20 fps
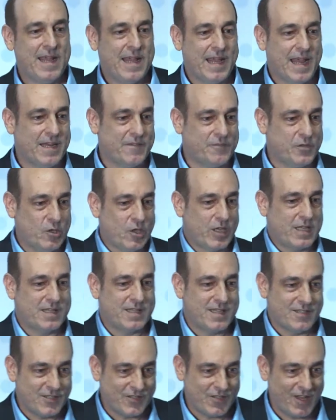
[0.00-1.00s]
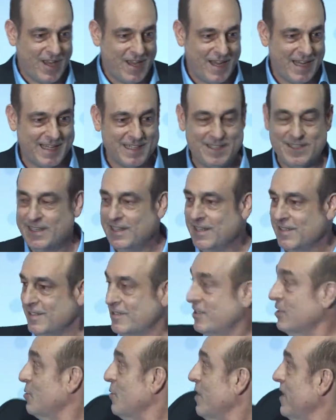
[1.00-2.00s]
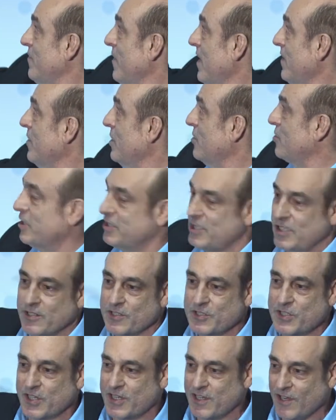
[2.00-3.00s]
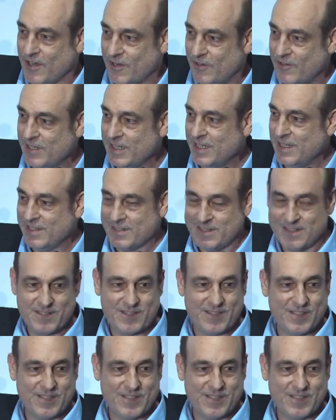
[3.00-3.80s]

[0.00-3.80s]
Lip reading: And if you look at this slide, this is 2,500 years ago. This